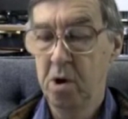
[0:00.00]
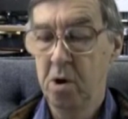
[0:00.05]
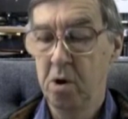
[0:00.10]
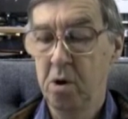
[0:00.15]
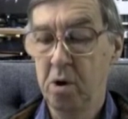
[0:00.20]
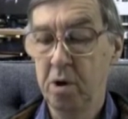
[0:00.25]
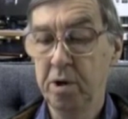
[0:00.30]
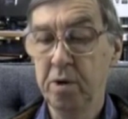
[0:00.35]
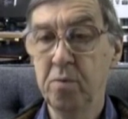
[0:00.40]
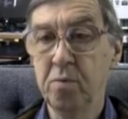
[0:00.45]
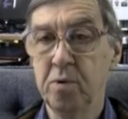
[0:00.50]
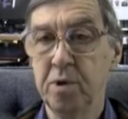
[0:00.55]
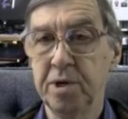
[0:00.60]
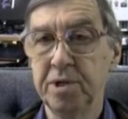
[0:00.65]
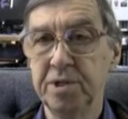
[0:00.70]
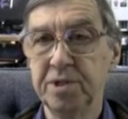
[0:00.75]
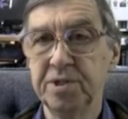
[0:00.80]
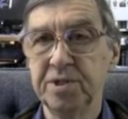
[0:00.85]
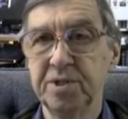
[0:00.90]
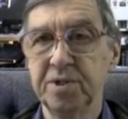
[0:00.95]
All at
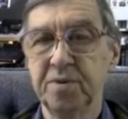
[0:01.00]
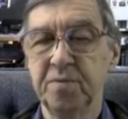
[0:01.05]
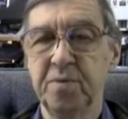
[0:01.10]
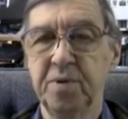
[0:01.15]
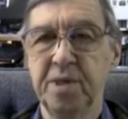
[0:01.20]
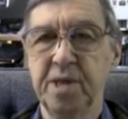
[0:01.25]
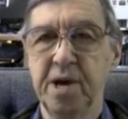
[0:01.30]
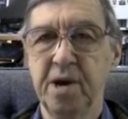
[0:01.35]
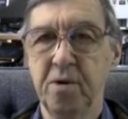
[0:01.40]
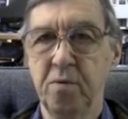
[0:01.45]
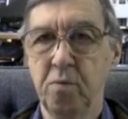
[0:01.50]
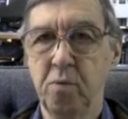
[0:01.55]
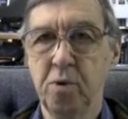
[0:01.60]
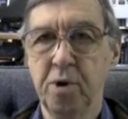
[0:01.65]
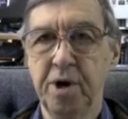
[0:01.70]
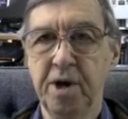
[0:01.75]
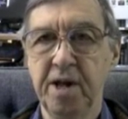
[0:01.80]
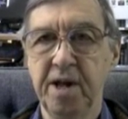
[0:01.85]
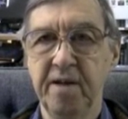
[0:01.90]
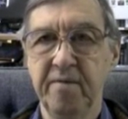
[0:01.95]
once, without
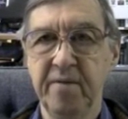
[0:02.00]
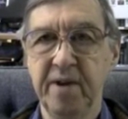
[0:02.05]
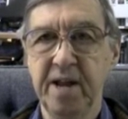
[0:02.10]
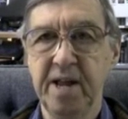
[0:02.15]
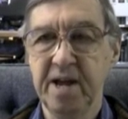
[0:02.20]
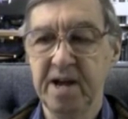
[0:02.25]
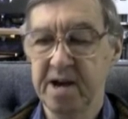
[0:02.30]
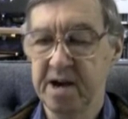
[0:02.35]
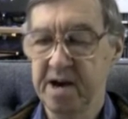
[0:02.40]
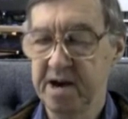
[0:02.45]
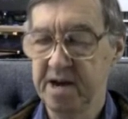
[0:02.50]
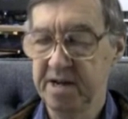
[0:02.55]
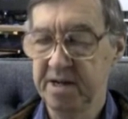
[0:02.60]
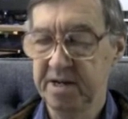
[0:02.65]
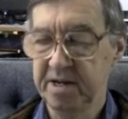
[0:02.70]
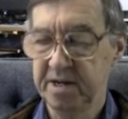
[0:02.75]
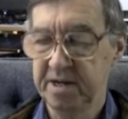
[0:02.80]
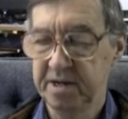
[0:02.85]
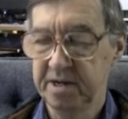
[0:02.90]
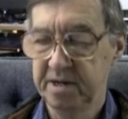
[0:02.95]
warning of any kind,
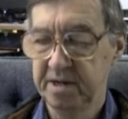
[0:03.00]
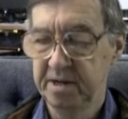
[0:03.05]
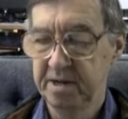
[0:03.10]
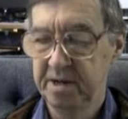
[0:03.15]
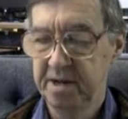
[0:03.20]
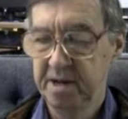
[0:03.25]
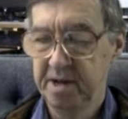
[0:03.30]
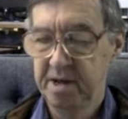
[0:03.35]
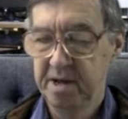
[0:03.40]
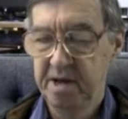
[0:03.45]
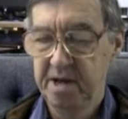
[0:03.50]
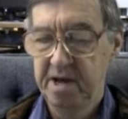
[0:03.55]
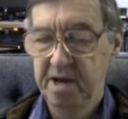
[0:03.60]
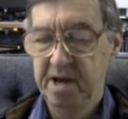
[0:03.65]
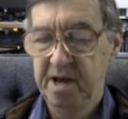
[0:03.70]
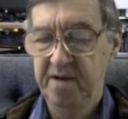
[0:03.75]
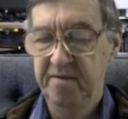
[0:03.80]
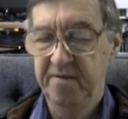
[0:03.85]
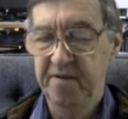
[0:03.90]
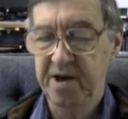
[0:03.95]

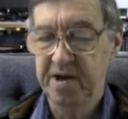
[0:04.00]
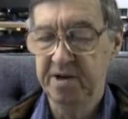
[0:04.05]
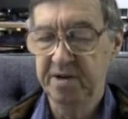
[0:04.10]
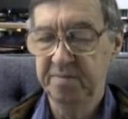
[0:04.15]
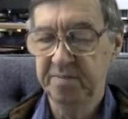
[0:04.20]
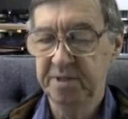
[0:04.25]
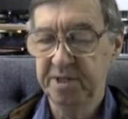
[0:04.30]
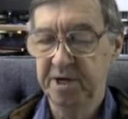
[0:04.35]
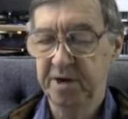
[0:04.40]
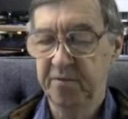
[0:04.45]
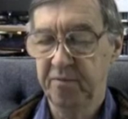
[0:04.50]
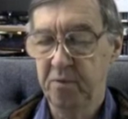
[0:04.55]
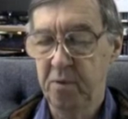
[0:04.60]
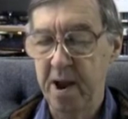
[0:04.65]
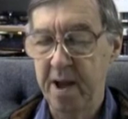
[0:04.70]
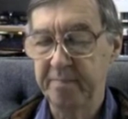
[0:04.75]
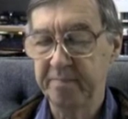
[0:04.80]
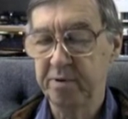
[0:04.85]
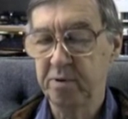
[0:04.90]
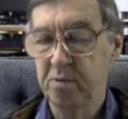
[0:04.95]
he found himself
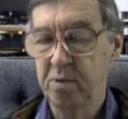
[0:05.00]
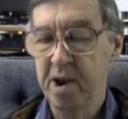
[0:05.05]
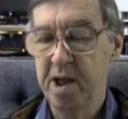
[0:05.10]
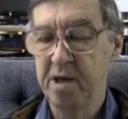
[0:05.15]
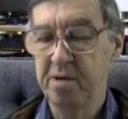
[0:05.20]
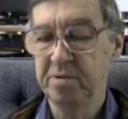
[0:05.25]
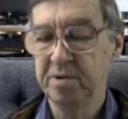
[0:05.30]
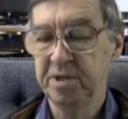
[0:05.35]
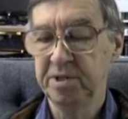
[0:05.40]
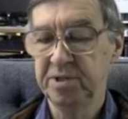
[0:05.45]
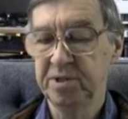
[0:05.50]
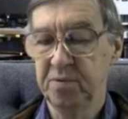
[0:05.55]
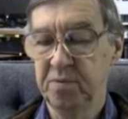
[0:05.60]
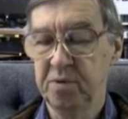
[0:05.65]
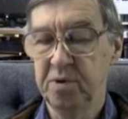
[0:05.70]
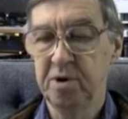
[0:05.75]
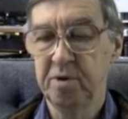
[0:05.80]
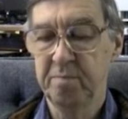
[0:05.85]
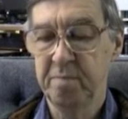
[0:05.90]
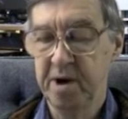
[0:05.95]
wrapped around, as it
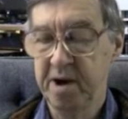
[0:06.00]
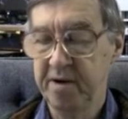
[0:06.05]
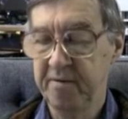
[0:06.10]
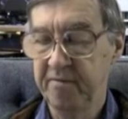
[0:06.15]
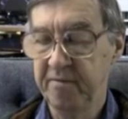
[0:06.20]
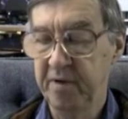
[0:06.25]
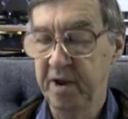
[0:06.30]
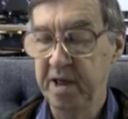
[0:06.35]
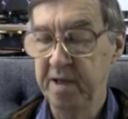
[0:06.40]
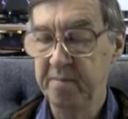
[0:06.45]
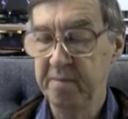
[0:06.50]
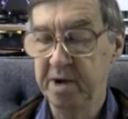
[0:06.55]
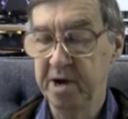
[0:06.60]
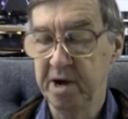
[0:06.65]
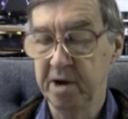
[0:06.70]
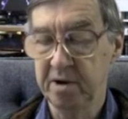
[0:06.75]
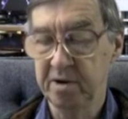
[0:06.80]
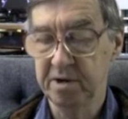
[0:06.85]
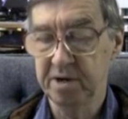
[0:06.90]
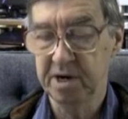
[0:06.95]
were, by a
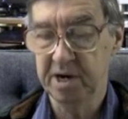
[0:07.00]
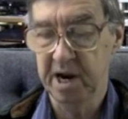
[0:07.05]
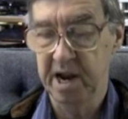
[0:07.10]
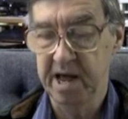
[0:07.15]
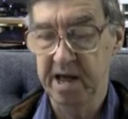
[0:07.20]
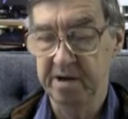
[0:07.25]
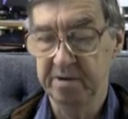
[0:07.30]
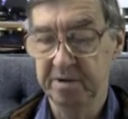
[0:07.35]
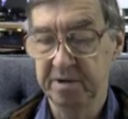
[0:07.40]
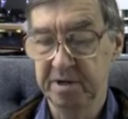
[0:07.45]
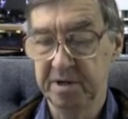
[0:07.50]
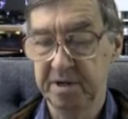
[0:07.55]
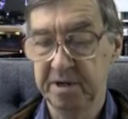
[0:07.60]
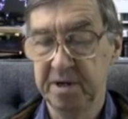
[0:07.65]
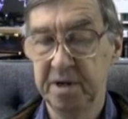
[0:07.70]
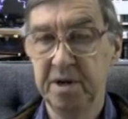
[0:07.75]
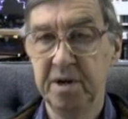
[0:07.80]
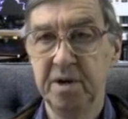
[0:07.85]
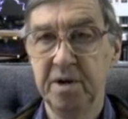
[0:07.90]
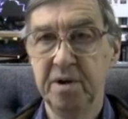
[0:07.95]
flame-colored cloud.
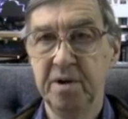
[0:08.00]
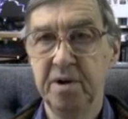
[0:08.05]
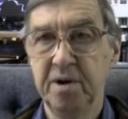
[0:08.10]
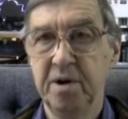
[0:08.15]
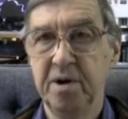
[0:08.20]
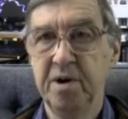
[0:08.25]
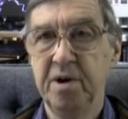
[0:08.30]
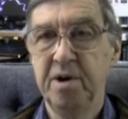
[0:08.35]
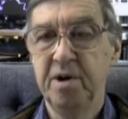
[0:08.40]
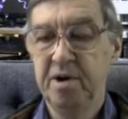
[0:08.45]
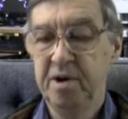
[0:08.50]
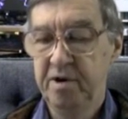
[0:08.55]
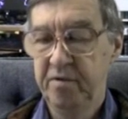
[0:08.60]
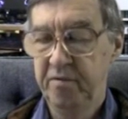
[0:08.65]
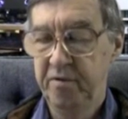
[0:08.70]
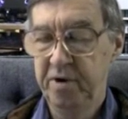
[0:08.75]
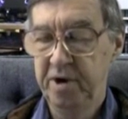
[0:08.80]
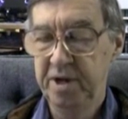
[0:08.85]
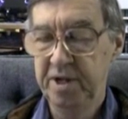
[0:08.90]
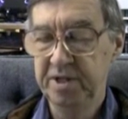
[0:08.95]

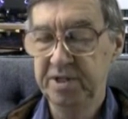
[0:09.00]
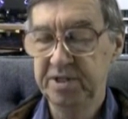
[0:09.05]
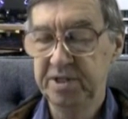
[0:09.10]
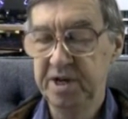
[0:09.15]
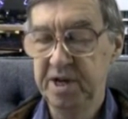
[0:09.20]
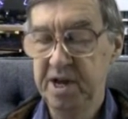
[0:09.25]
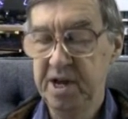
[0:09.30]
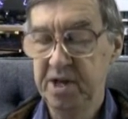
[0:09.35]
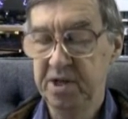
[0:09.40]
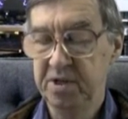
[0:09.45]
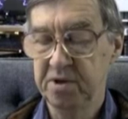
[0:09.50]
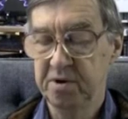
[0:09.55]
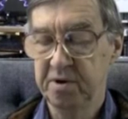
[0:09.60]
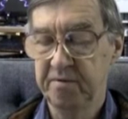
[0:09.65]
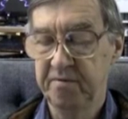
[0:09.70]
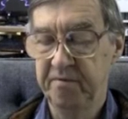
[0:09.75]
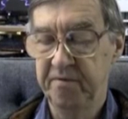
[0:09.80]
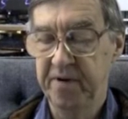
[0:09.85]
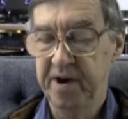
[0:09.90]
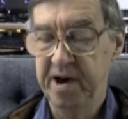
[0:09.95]
For an instant he
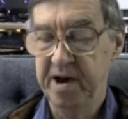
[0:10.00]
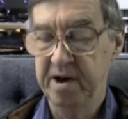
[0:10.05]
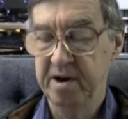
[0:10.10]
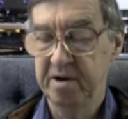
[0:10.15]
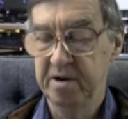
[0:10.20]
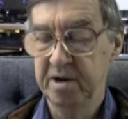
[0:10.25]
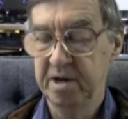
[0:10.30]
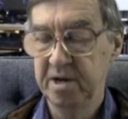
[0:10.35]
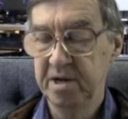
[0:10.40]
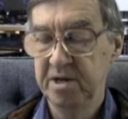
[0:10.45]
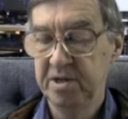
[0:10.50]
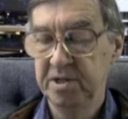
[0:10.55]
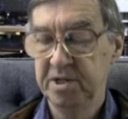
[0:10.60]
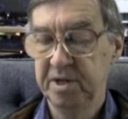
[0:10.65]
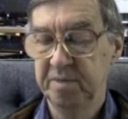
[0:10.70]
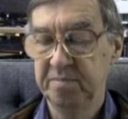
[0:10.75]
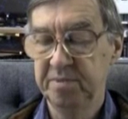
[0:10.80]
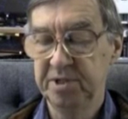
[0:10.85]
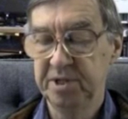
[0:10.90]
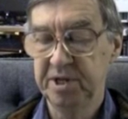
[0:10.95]
thought of fire,
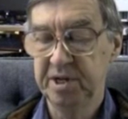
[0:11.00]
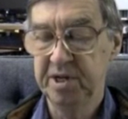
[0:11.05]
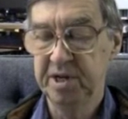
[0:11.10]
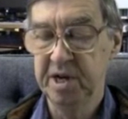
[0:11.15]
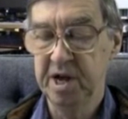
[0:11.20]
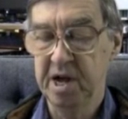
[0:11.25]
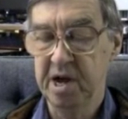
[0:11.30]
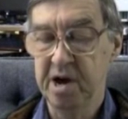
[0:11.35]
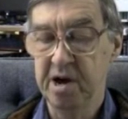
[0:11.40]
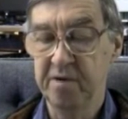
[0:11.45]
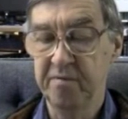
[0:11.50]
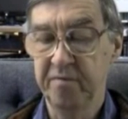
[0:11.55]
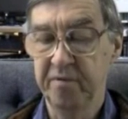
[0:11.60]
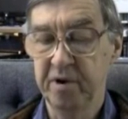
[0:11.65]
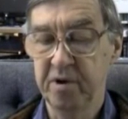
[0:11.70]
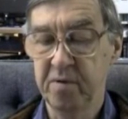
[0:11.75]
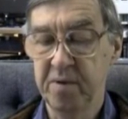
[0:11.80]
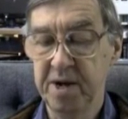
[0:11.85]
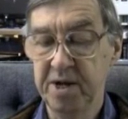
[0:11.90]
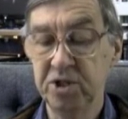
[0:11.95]
some sudden
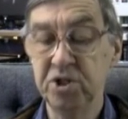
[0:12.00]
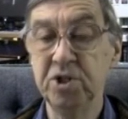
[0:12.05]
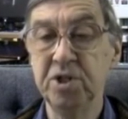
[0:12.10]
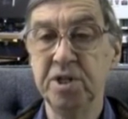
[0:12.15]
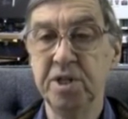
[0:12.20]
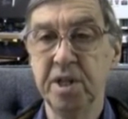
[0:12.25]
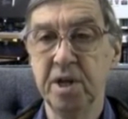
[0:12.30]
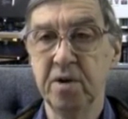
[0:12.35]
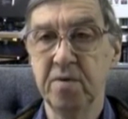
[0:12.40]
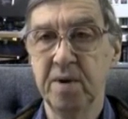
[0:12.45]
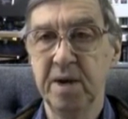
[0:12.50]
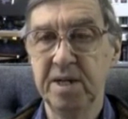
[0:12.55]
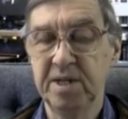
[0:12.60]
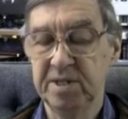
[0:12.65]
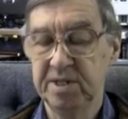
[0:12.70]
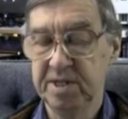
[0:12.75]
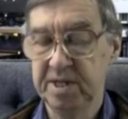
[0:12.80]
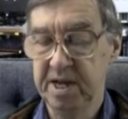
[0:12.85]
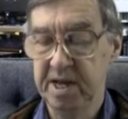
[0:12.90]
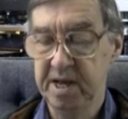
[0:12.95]
conflagration in the great
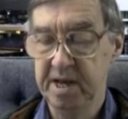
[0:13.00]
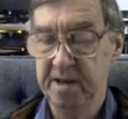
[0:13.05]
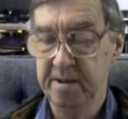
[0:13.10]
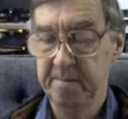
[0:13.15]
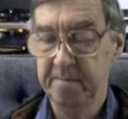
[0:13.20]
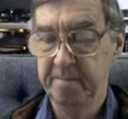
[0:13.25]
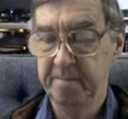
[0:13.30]
city.